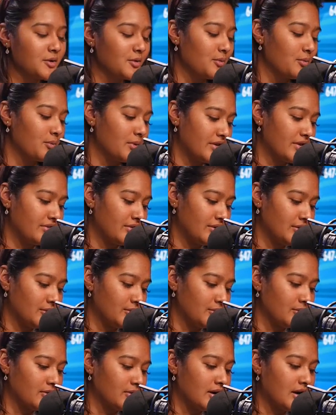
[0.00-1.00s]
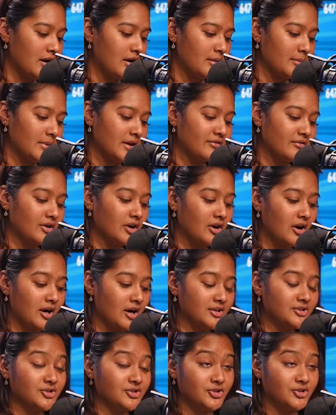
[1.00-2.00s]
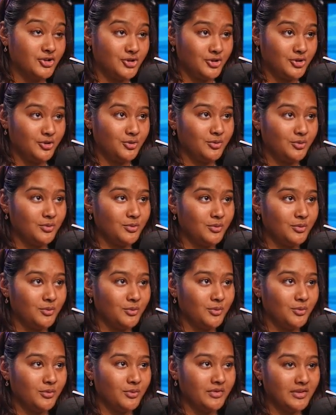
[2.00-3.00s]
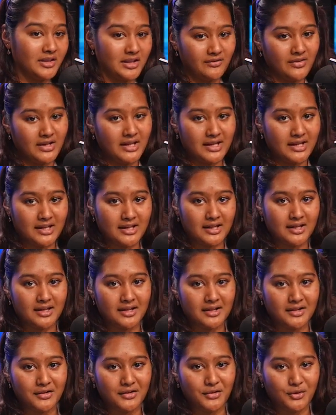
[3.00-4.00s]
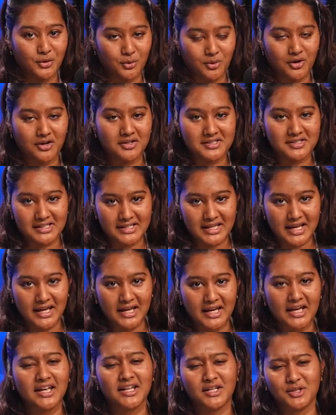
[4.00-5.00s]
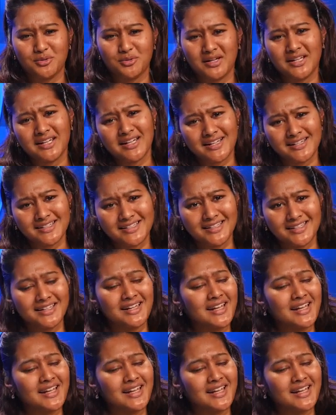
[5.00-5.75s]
with you in regards to living in the world today and in 2019.